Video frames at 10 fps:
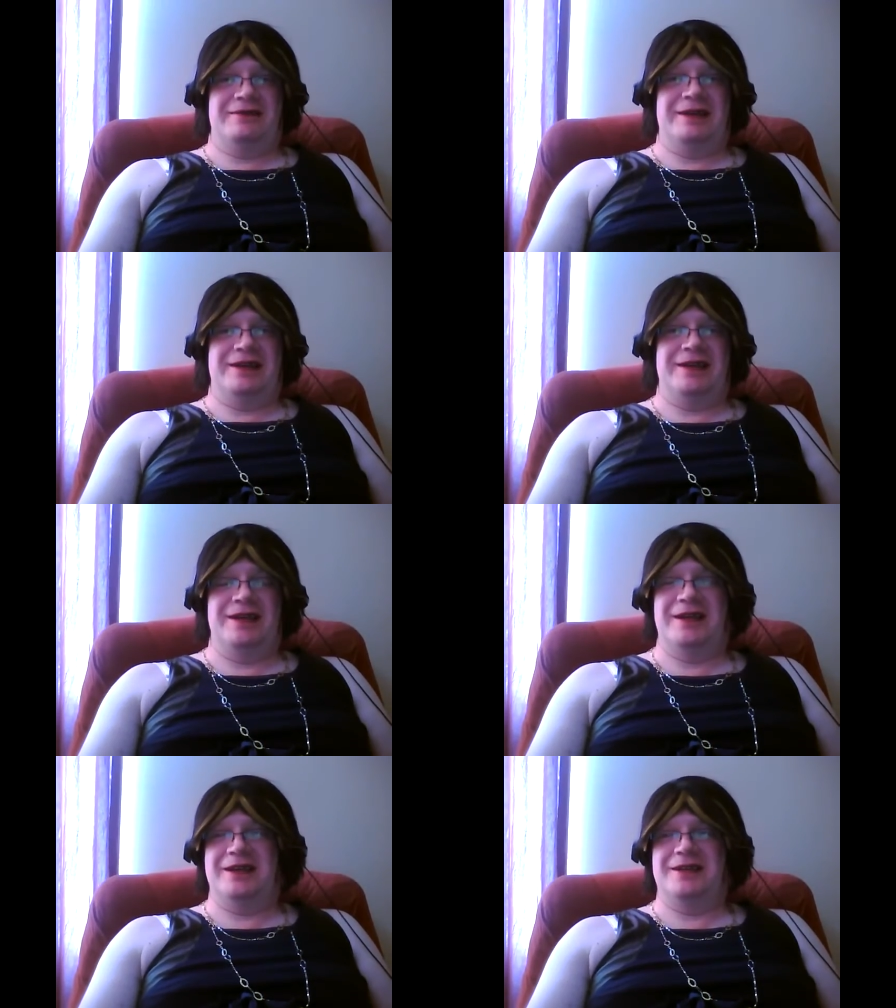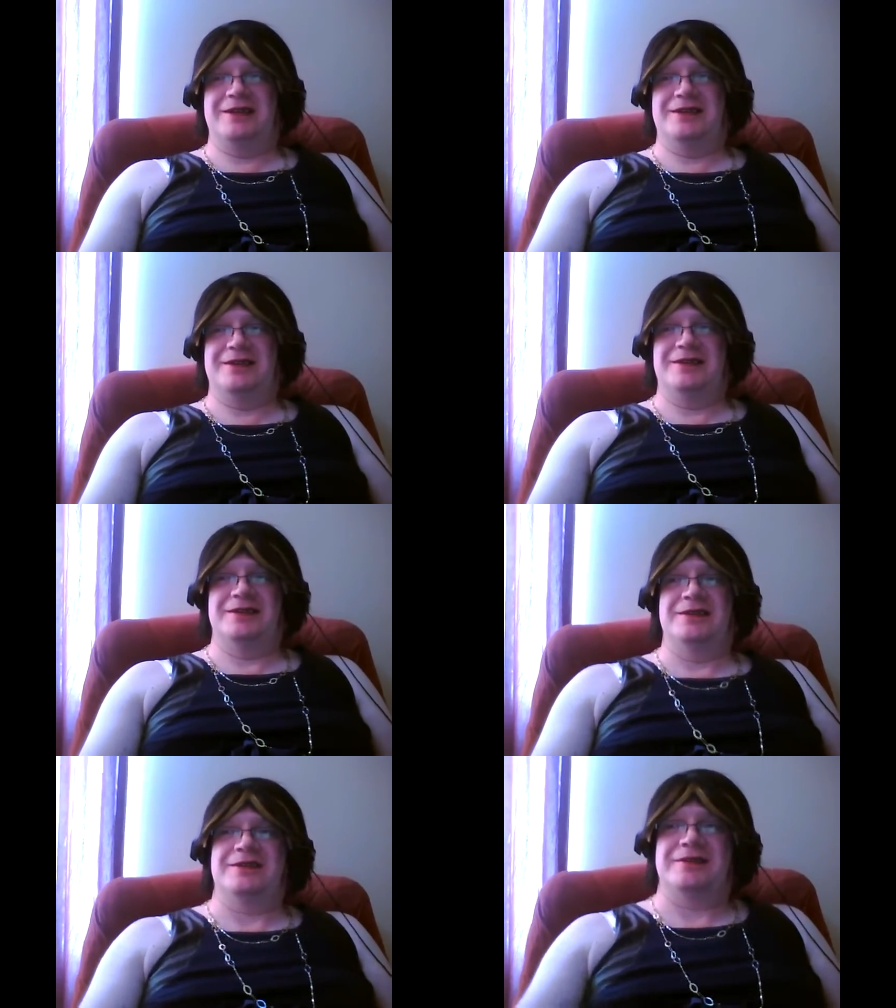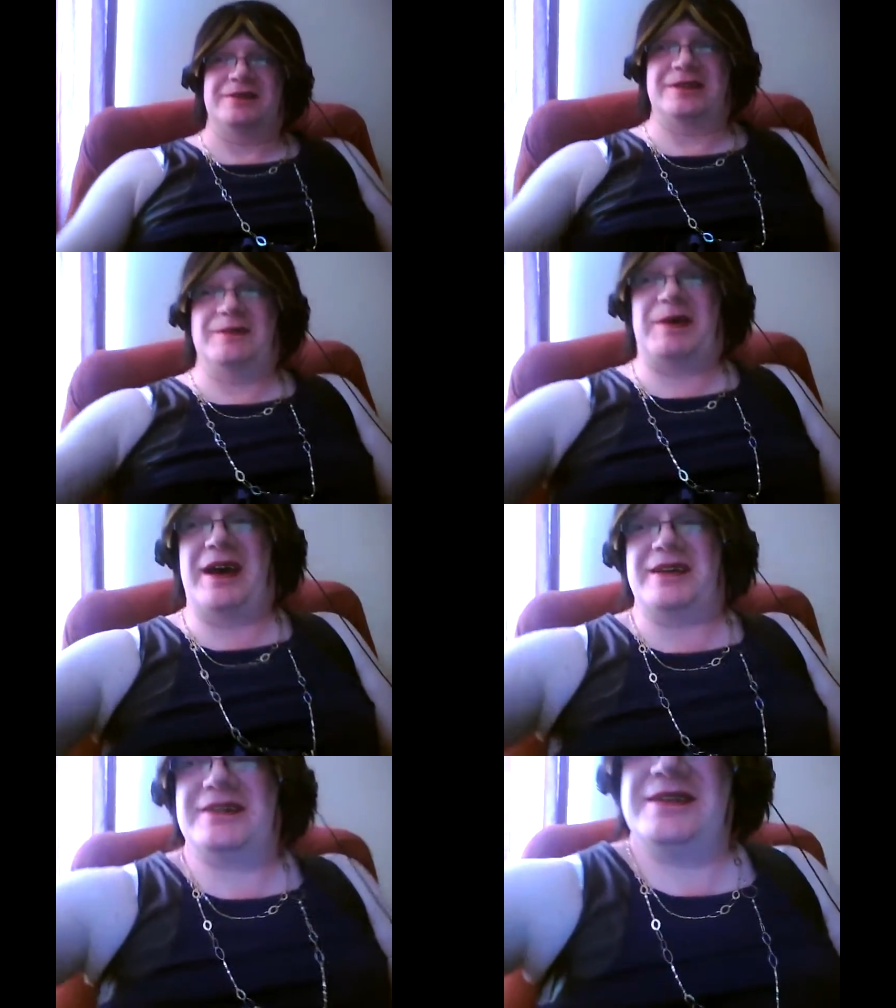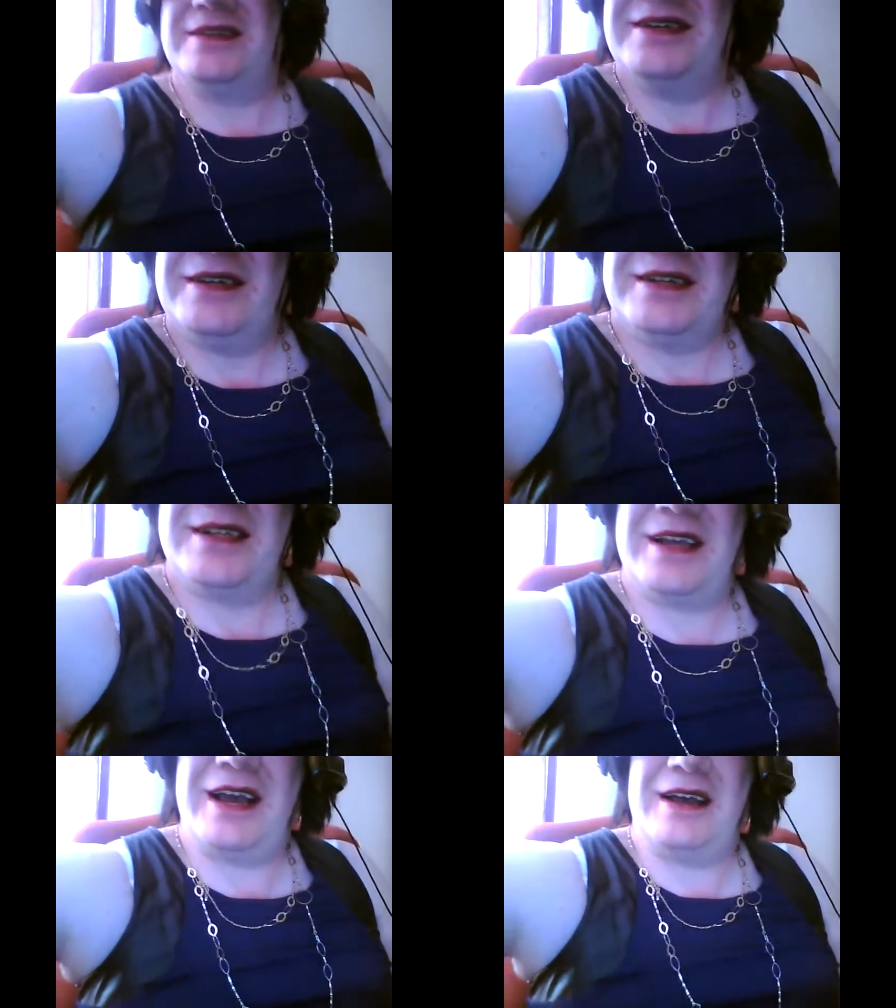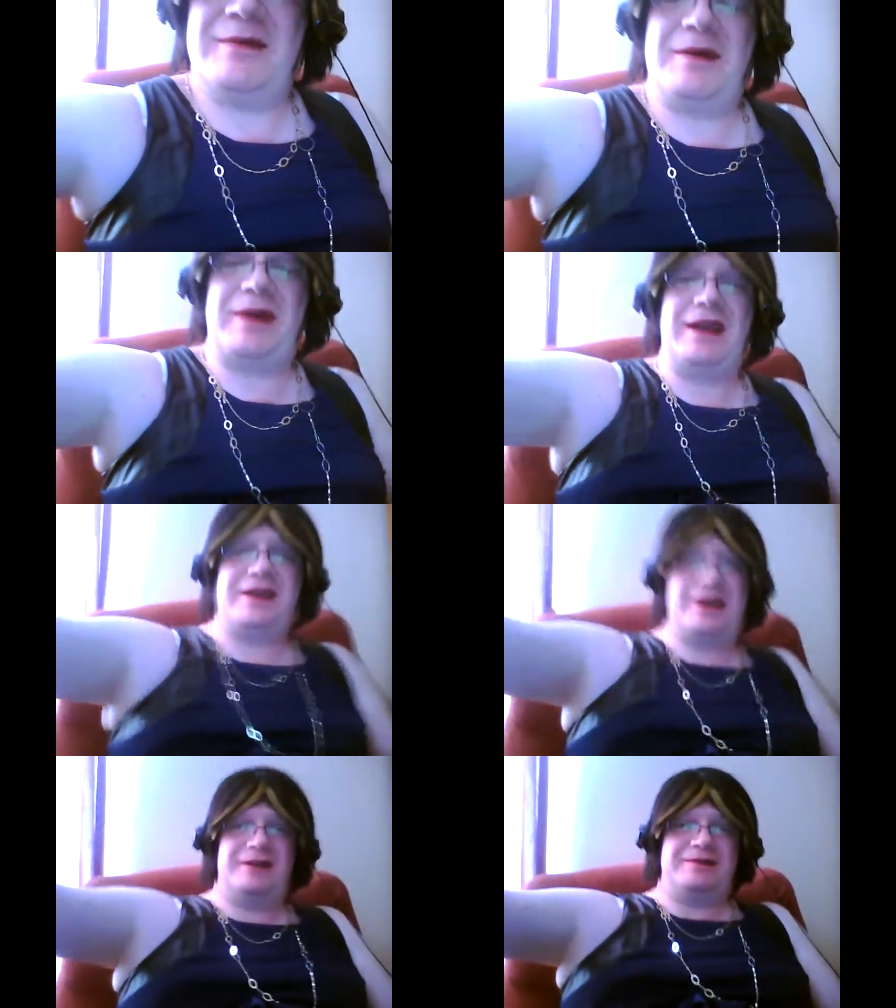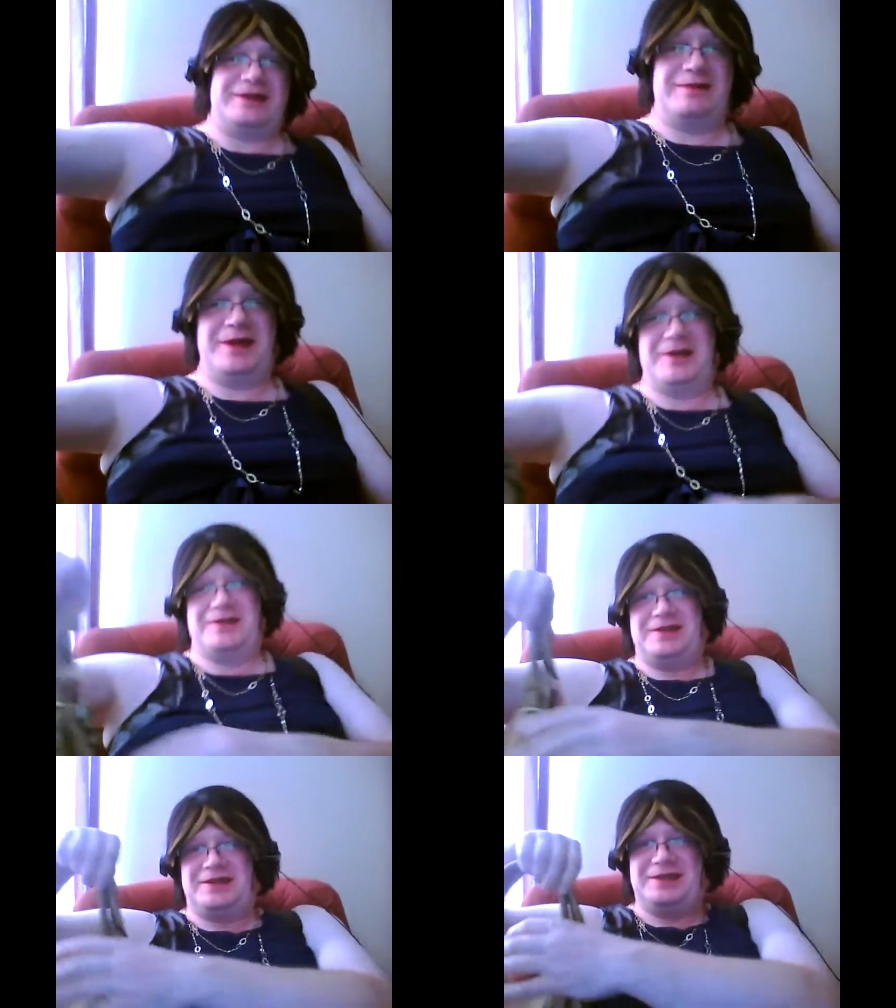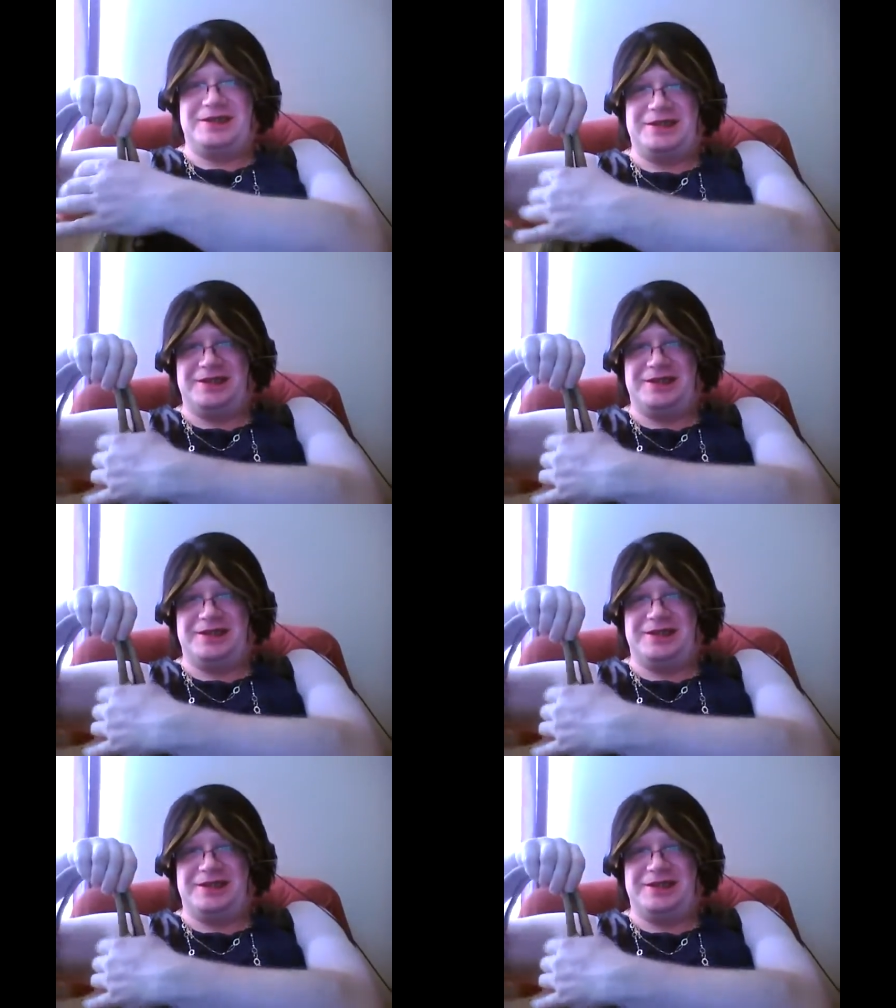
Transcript: and uh, of course I pass the guy my bank card, which I'm not going to show because, you know,